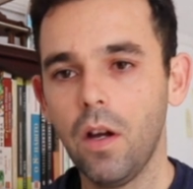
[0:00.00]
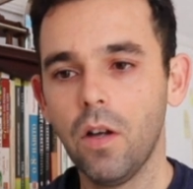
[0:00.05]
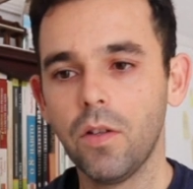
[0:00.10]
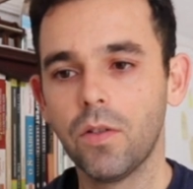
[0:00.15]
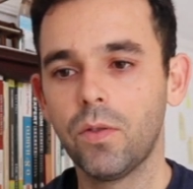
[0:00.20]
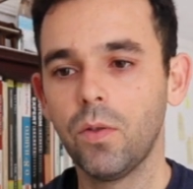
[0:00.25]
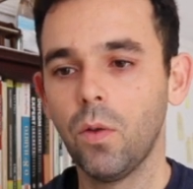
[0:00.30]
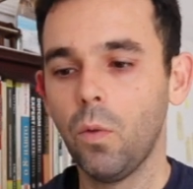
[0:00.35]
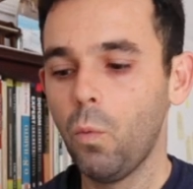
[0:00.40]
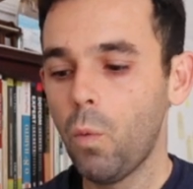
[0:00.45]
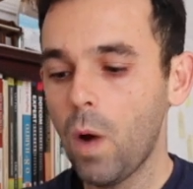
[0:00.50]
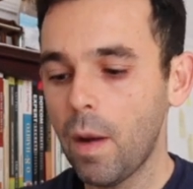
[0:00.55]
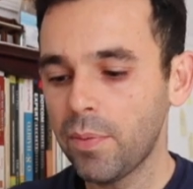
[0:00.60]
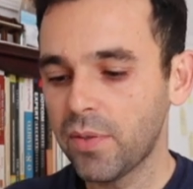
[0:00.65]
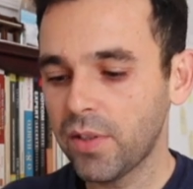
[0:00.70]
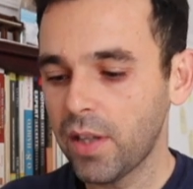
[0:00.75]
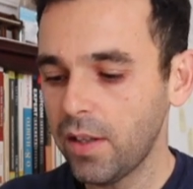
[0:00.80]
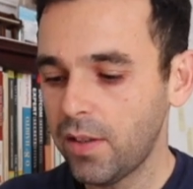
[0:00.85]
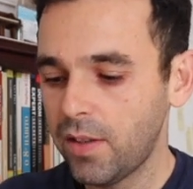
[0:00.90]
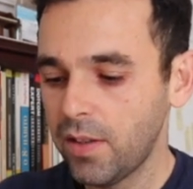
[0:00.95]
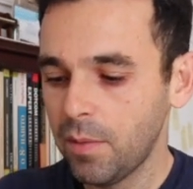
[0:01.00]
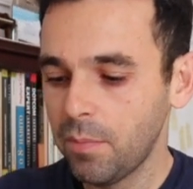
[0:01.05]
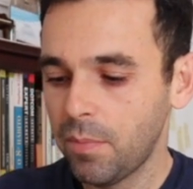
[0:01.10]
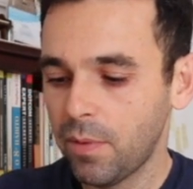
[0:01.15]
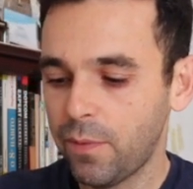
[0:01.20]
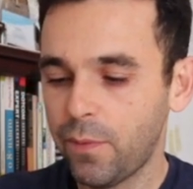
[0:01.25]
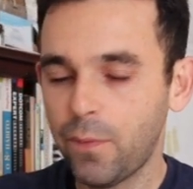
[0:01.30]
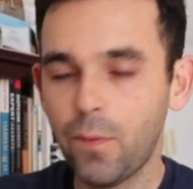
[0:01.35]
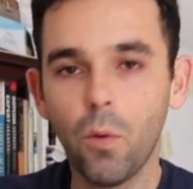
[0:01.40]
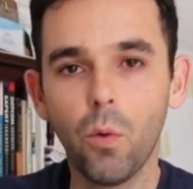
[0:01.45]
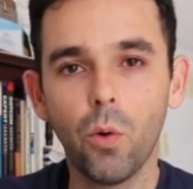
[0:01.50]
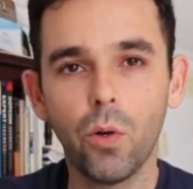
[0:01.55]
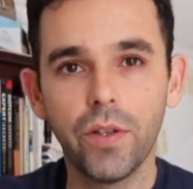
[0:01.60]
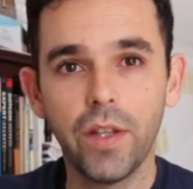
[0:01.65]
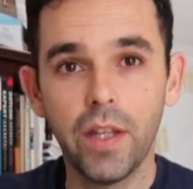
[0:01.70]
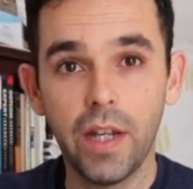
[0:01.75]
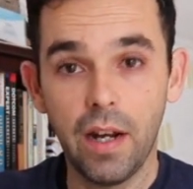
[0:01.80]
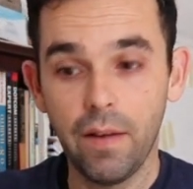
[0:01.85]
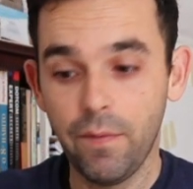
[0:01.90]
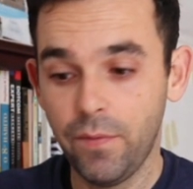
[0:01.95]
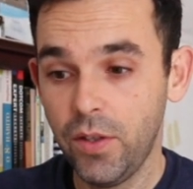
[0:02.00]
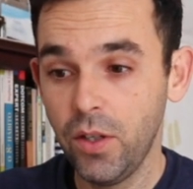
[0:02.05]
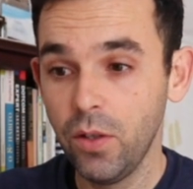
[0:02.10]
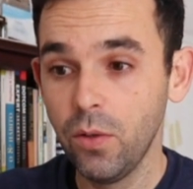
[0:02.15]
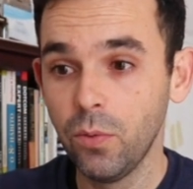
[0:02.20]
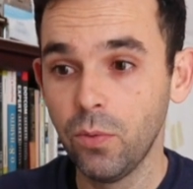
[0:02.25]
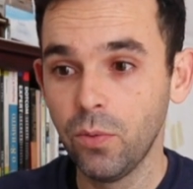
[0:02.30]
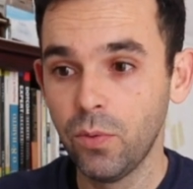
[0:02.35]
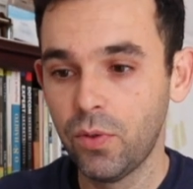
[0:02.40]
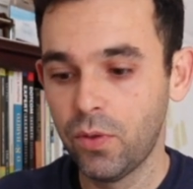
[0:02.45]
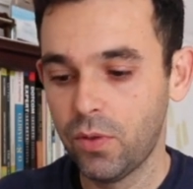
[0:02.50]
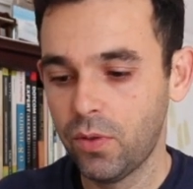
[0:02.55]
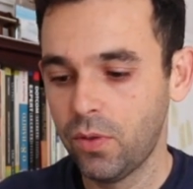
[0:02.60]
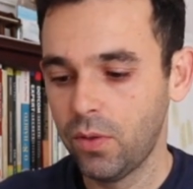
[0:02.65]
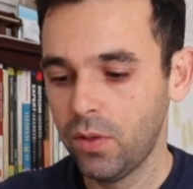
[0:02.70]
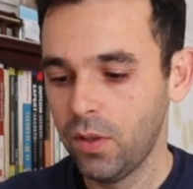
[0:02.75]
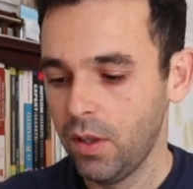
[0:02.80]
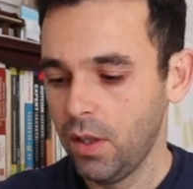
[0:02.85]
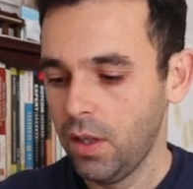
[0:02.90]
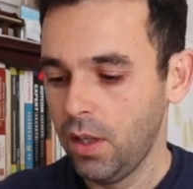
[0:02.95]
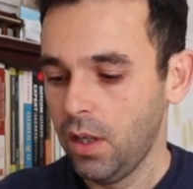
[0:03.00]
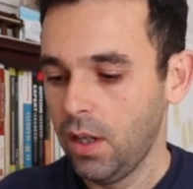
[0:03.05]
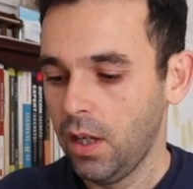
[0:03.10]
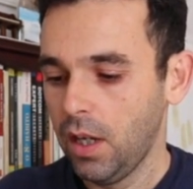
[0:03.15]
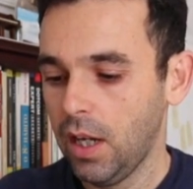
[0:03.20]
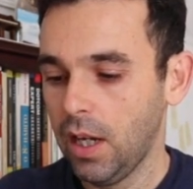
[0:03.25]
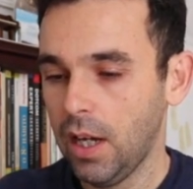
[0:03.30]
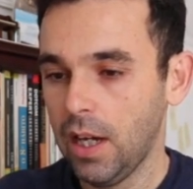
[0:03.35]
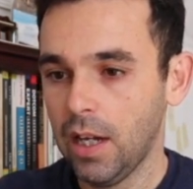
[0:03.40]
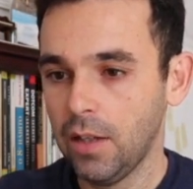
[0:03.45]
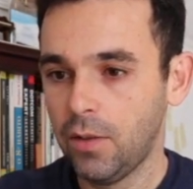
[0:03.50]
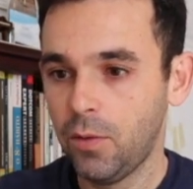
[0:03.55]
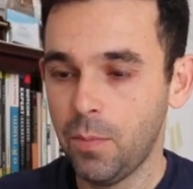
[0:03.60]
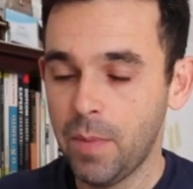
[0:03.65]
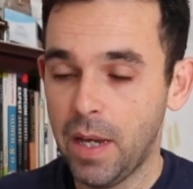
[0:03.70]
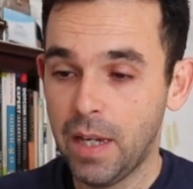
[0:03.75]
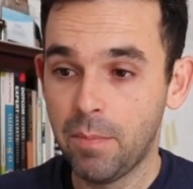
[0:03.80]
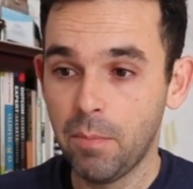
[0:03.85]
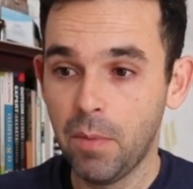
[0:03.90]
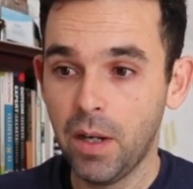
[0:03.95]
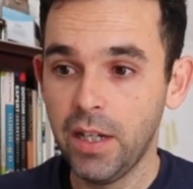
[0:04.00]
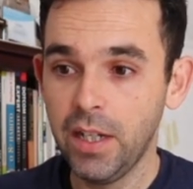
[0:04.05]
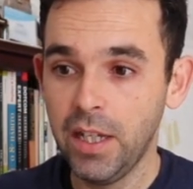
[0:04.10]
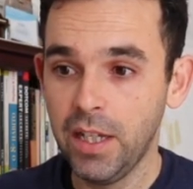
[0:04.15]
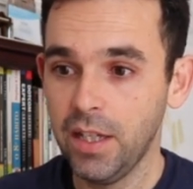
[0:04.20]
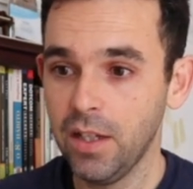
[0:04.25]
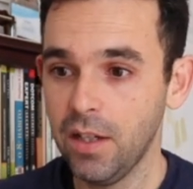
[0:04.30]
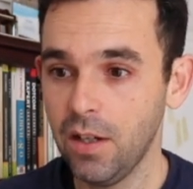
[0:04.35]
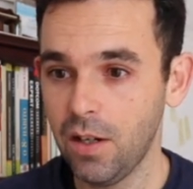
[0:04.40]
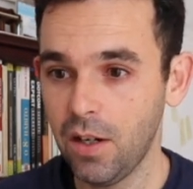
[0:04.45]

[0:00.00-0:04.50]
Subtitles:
So website number 4 that I've used to make money